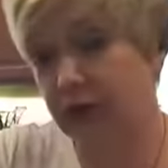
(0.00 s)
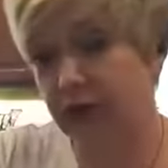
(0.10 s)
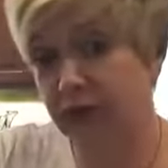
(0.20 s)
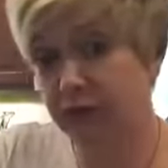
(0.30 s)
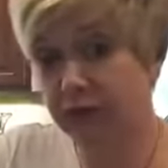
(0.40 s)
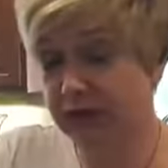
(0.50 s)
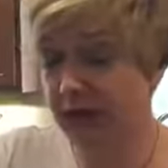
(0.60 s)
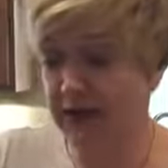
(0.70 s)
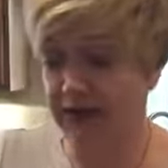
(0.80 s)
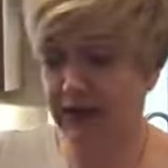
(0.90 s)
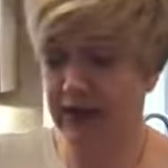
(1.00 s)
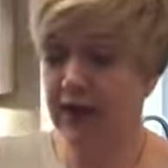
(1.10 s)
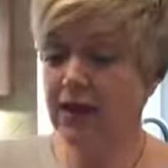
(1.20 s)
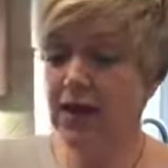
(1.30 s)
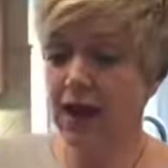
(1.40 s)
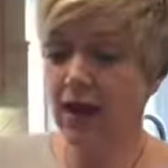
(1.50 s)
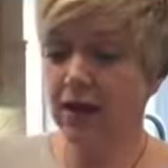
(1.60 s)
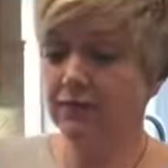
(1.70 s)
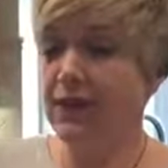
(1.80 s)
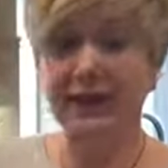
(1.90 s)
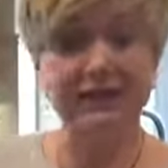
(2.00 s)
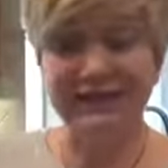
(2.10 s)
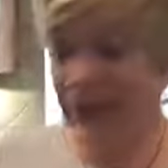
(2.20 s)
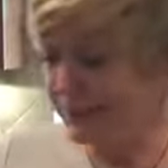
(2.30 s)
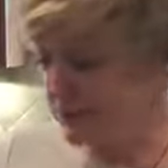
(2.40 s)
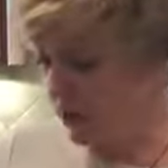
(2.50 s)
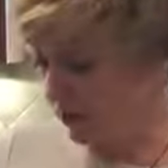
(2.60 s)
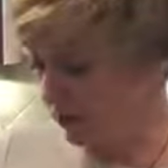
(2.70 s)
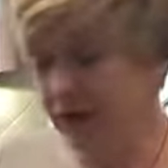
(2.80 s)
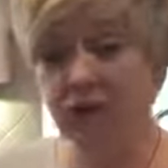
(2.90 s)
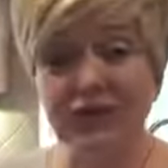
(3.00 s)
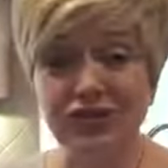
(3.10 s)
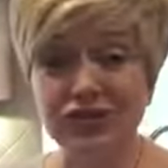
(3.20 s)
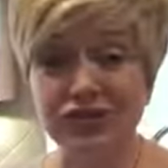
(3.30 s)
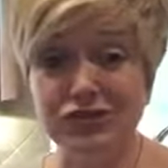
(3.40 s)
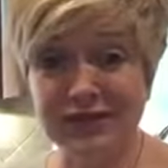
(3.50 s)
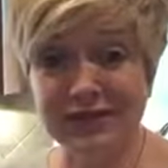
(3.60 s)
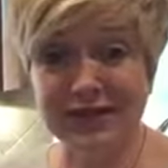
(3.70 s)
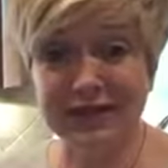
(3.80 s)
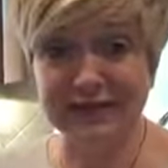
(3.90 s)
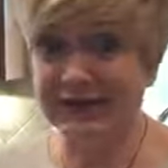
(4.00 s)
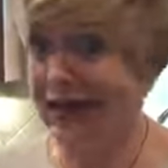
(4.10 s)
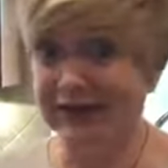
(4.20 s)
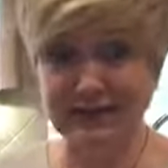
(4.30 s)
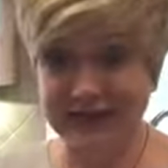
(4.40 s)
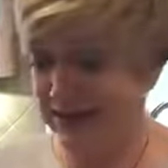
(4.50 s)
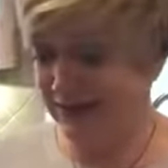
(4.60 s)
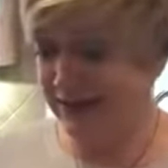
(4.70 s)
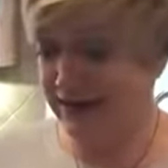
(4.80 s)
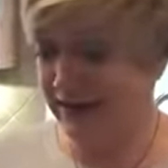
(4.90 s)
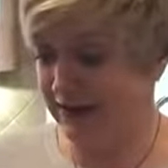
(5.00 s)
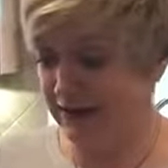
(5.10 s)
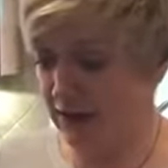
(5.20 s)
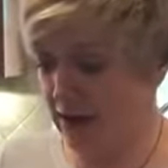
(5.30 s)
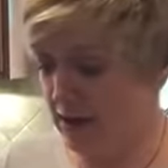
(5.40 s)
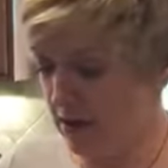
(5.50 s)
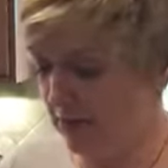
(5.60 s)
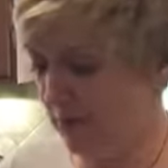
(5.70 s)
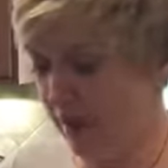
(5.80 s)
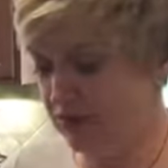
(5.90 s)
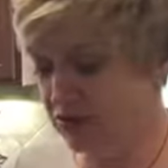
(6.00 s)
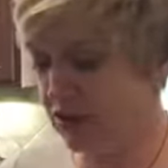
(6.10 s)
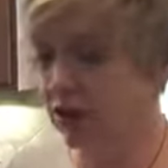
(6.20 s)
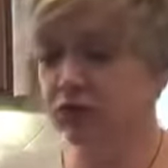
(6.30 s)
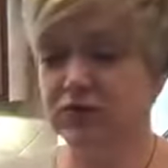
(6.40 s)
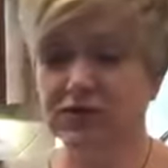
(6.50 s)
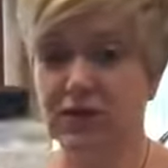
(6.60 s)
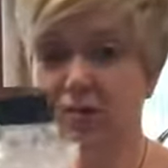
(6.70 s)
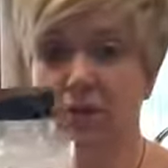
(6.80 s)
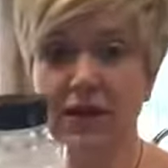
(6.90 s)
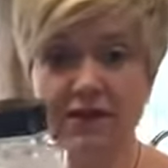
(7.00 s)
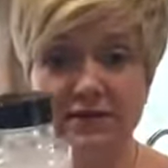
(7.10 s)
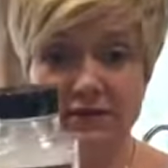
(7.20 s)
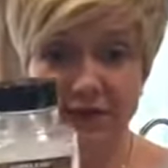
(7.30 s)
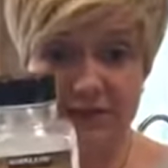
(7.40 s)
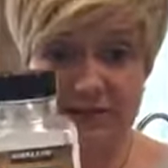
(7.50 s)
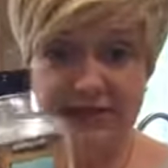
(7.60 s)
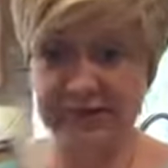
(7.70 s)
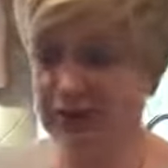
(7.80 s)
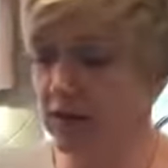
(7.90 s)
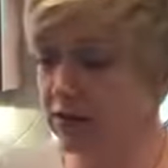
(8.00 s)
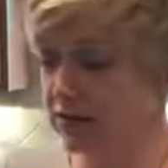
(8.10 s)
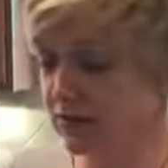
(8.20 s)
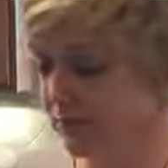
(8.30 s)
you put the honey in it. Next steps are literally just your seasonings, guys. That's it. I'm just gonna use some Celtic sea salt.